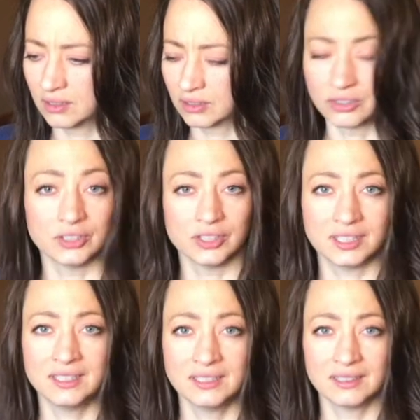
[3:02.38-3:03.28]

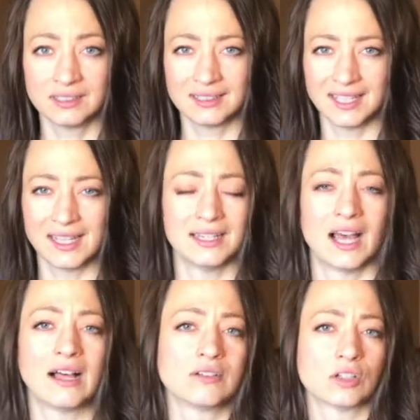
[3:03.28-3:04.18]
good and
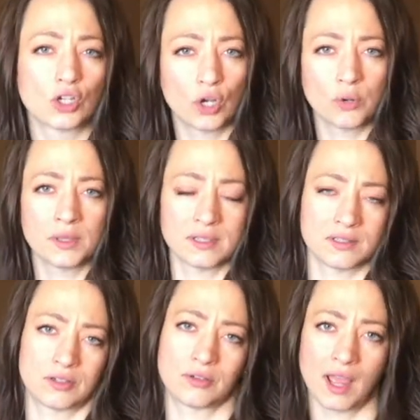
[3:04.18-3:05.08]
I'll go in
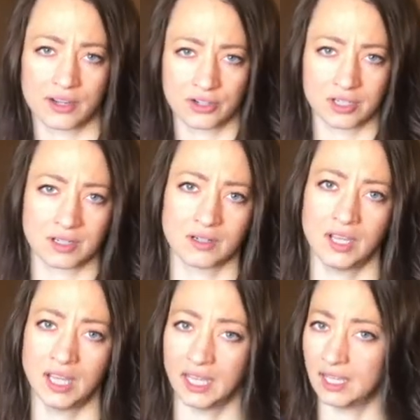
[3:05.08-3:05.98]
this direction.
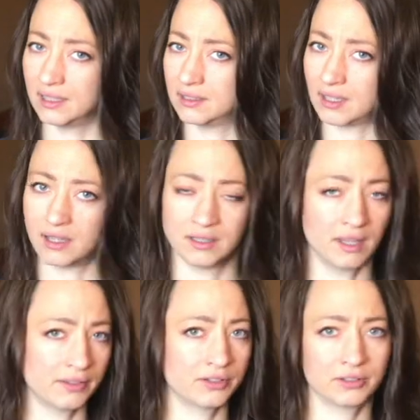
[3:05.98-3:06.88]
And
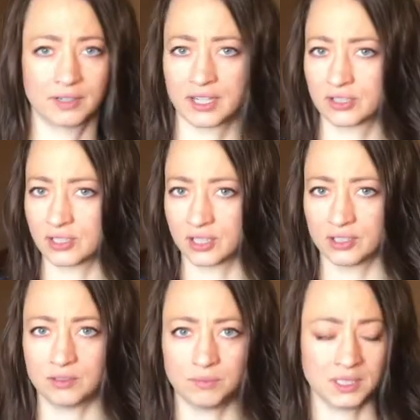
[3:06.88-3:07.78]
another direction
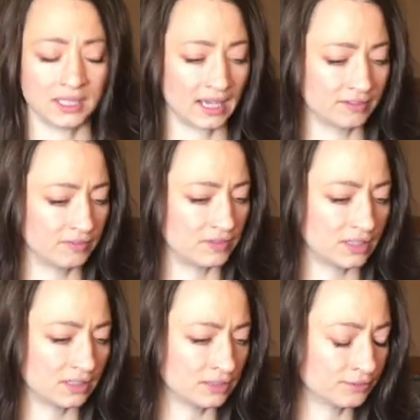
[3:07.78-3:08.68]
could be, I
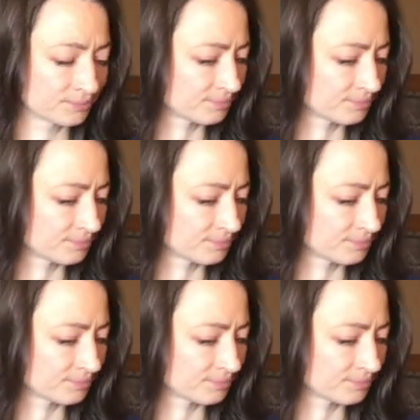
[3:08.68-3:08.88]
feel